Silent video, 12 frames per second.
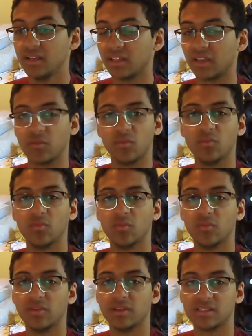Like
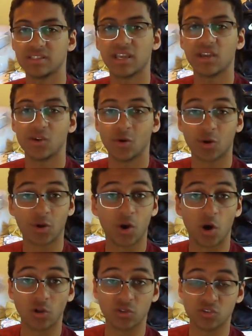let's say you go to
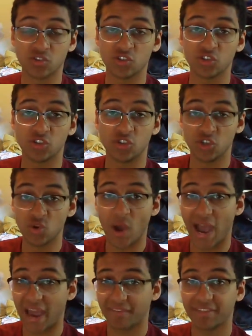college, do you
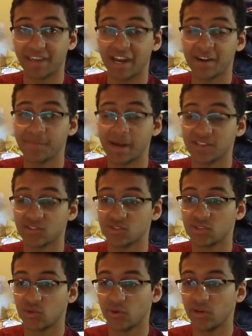have to get a
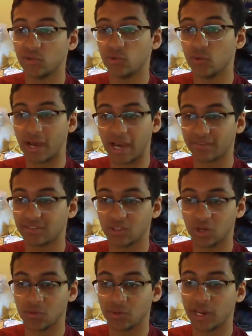master's degree or do you have to
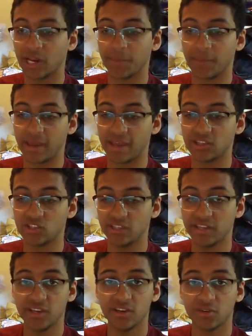go and get a
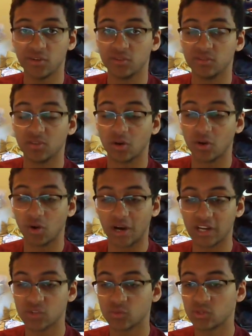PhD or go to
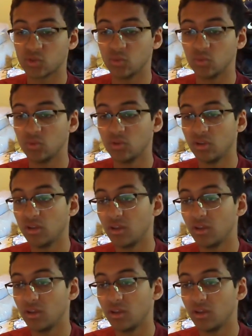graduate school?